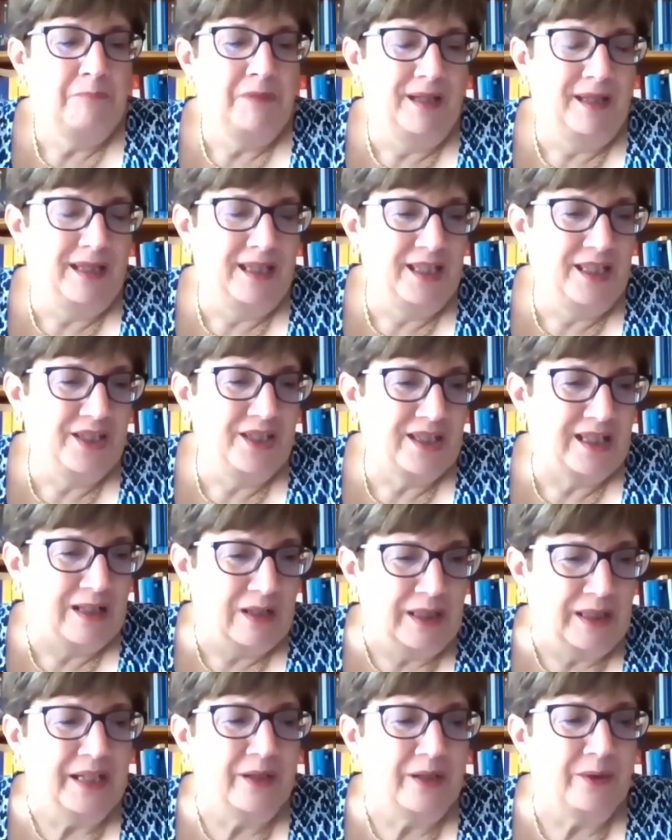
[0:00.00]
it's
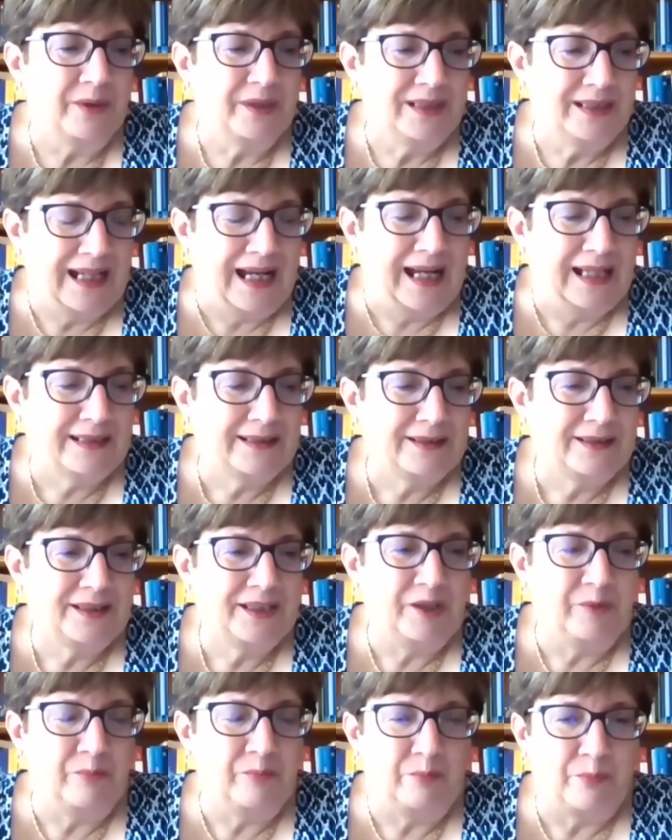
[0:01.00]
clear that
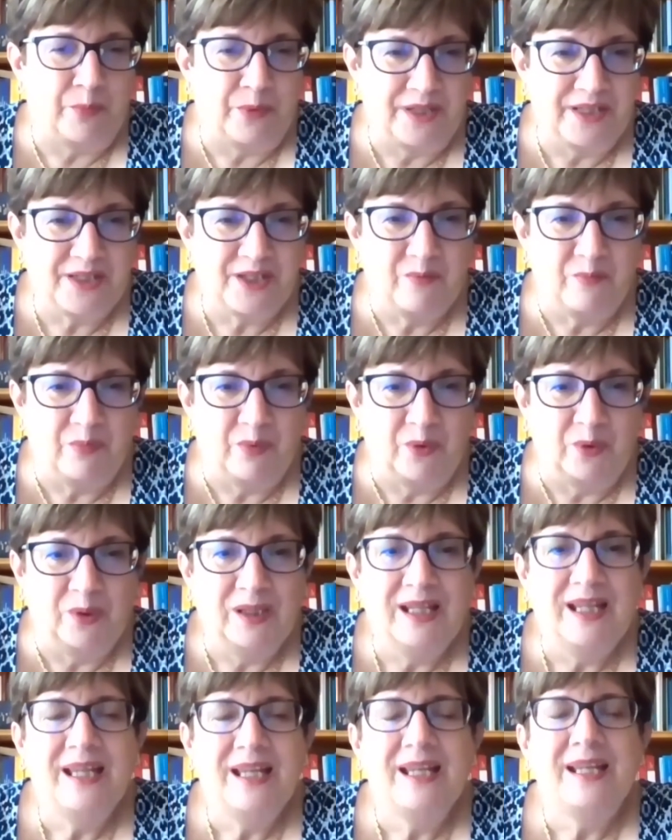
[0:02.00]
in
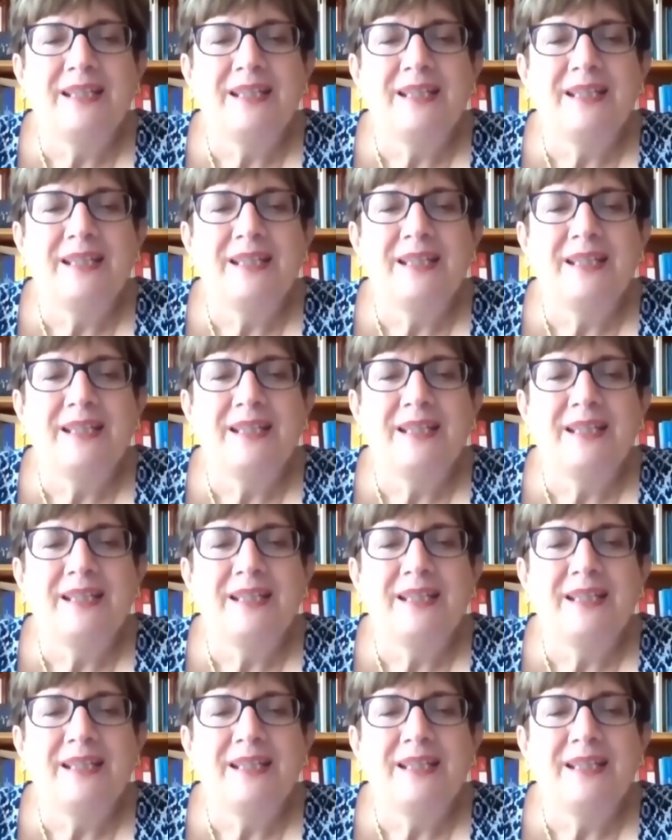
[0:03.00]
principle,